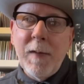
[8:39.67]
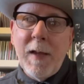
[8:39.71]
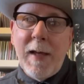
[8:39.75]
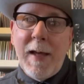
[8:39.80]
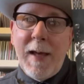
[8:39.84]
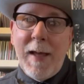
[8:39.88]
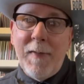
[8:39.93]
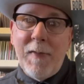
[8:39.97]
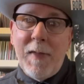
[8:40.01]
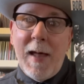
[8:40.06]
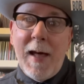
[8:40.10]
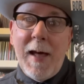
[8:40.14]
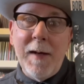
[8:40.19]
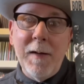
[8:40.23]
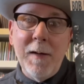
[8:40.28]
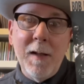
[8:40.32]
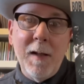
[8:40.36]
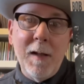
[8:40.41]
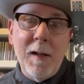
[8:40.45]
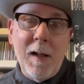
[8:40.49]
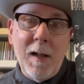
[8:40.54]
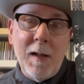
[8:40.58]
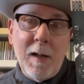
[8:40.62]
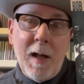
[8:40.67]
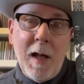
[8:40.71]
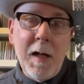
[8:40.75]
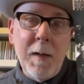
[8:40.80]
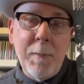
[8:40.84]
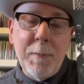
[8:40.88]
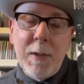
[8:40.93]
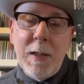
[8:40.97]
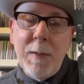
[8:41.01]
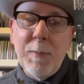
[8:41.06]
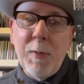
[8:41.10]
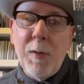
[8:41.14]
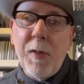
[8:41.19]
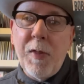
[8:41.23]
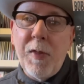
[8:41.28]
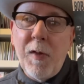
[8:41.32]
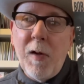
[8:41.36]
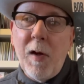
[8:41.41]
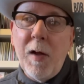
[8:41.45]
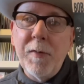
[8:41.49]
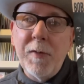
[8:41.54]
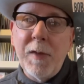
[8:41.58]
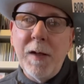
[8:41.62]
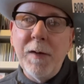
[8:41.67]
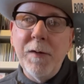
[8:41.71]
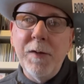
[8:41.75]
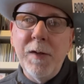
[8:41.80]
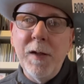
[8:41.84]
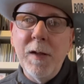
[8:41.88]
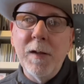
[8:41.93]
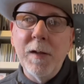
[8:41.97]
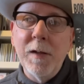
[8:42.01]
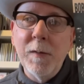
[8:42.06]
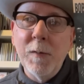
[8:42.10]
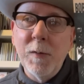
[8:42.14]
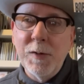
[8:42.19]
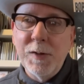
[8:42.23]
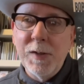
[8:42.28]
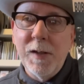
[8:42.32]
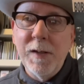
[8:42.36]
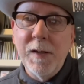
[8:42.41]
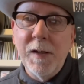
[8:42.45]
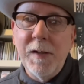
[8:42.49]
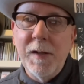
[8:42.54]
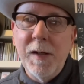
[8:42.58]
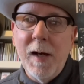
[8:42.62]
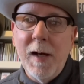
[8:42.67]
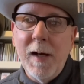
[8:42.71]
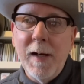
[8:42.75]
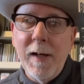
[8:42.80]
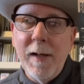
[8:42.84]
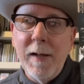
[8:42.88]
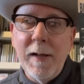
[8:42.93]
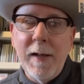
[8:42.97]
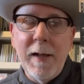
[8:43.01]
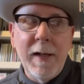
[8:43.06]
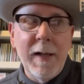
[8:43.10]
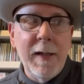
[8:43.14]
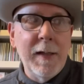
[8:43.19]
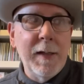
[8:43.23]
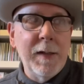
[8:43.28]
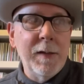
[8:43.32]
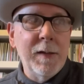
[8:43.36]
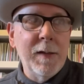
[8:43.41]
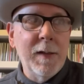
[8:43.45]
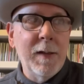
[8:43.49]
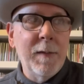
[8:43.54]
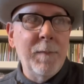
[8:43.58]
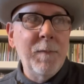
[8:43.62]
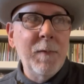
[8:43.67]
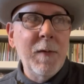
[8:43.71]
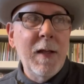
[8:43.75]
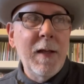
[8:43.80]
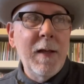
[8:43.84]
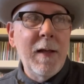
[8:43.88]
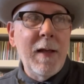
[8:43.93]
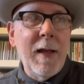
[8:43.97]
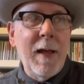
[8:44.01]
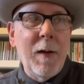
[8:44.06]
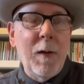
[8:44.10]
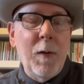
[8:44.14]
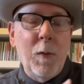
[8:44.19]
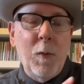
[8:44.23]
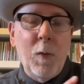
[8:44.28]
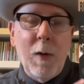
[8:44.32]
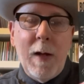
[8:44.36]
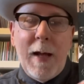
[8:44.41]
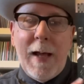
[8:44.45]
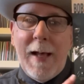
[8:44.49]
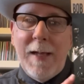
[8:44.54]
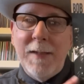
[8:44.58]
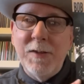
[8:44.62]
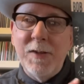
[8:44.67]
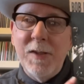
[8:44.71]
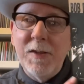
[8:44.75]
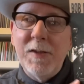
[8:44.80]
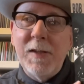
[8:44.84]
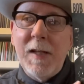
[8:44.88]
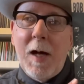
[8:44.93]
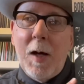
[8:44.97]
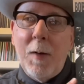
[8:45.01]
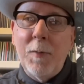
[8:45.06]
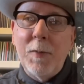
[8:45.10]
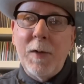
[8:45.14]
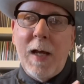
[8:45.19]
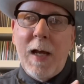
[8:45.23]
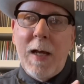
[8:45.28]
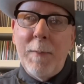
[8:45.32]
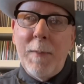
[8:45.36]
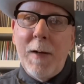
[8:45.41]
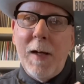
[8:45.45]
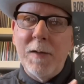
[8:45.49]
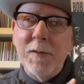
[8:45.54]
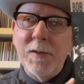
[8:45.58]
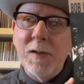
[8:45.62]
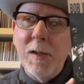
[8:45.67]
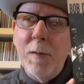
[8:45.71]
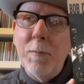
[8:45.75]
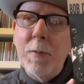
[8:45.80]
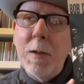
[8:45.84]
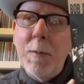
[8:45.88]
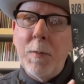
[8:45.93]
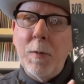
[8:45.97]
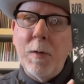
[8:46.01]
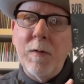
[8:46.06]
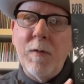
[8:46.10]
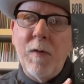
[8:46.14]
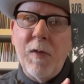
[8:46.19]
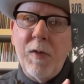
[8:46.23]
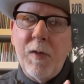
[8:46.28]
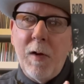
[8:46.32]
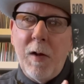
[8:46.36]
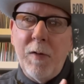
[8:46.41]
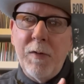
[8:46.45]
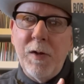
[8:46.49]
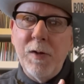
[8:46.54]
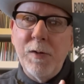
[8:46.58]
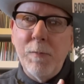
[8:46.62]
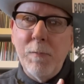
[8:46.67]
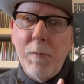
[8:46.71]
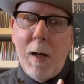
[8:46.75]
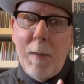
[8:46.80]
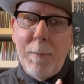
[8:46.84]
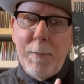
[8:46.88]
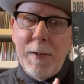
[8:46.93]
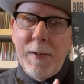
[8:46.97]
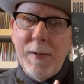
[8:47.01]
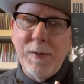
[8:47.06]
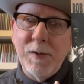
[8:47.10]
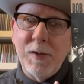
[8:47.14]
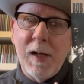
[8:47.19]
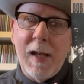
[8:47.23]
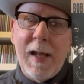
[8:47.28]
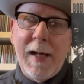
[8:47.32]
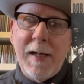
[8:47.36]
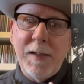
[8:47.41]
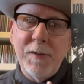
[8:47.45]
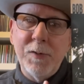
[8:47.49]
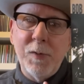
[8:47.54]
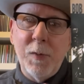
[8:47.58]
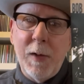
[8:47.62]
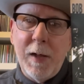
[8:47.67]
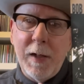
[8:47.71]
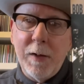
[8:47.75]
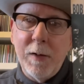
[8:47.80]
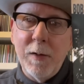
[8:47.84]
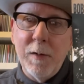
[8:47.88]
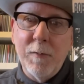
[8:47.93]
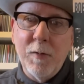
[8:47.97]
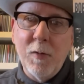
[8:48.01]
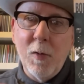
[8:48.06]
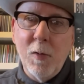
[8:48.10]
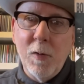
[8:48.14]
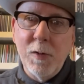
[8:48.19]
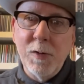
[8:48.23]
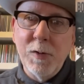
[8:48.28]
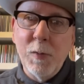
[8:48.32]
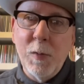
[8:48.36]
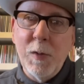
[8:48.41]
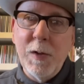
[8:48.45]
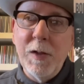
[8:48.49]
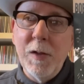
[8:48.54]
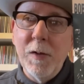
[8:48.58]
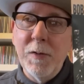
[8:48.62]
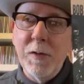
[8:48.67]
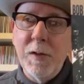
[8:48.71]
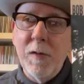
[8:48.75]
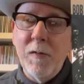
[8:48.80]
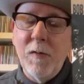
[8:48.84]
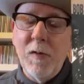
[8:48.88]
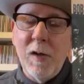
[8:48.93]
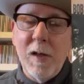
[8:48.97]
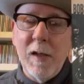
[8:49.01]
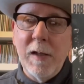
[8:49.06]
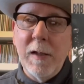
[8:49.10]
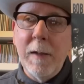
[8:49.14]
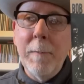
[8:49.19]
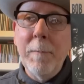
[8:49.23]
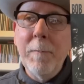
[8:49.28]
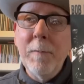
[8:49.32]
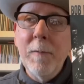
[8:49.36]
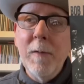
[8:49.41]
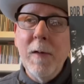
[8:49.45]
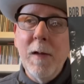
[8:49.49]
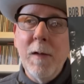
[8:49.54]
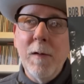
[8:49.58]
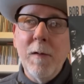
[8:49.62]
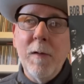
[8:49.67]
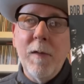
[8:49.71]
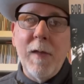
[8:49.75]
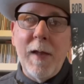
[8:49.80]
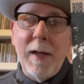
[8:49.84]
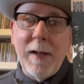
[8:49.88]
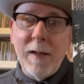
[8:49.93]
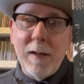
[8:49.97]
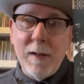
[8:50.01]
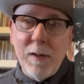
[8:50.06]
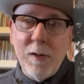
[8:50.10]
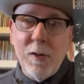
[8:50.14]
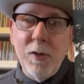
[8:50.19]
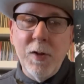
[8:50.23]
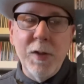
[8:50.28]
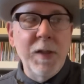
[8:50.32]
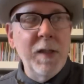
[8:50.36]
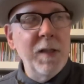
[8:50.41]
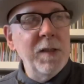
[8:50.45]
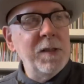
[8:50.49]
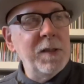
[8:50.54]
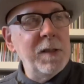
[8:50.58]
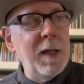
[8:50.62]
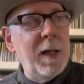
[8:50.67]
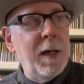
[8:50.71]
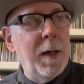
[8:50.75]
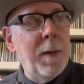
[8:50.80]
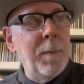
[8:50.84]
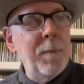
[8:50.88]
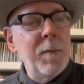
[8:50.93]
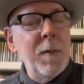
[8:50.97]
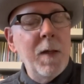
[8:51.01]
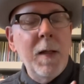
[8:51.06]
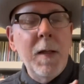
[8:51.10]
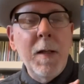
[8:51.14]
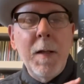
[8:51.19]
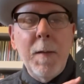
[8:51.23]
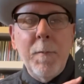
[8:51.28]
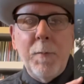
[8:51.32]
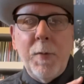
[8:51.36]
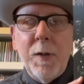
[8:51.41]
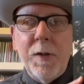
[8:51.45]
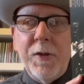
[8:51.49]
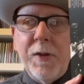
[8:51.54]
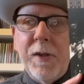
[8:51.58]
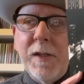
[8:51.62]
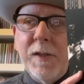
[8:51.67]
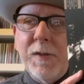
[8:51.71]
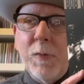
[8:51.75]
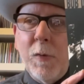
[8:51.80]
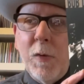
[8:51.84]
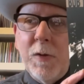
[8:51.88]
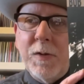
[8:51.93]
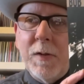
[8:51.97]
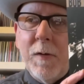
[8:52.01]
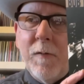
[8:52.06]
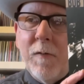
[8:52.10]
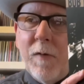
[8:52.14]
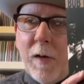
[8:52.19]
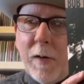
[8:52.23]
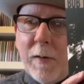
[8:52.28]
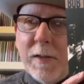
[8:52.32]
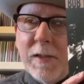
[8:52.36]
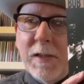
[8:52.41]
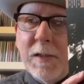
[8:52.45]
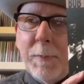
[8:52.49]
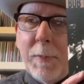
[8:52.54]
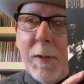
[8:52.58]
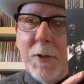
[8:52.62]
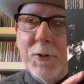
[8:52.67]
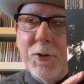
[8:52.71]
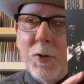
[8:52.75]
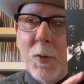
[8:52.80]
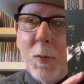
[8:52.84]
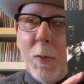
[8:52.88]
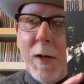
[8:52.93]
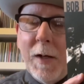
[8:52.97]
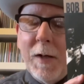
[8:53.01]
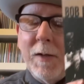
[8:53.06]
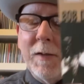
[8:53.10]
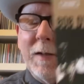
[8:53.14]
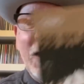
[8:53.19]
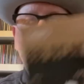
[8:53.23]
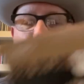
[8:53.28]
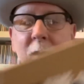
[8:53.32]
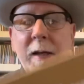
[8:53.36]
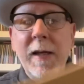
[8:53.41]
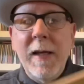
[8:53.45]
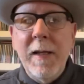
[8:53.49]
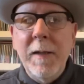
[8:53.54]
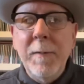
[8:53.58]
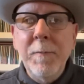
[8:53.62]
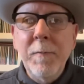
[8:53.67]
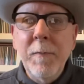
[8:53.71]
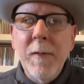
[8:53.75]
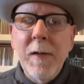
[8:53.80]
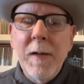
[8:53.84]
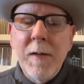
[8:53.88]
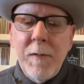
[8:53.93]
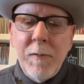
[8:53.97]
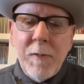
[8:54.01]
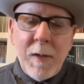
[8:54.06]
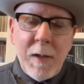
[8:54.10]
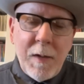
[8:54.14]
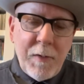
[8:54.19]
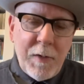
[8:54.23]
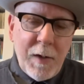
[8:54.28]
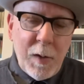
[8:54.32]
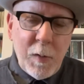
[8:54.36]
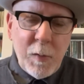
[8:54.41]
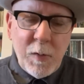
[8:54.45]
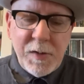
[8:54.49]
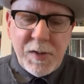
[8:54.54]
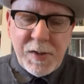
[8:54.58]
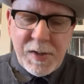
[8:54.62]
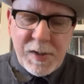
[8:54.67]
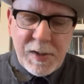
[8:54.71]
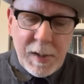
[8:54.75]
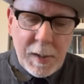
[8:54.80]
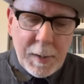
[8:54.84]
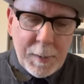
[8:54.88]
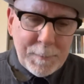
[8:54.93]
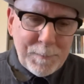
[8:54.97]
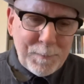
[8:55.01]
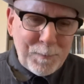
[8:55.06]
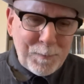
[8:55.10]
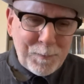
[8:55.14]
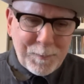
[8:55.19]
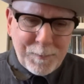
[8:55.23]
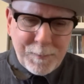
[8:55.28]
that a lot of people thought that Dylan was going to die. And as this album came out, some people even thought this might be his last record. Of course, we know differently, thank goodness. But this was a very special record. Now, again, there was some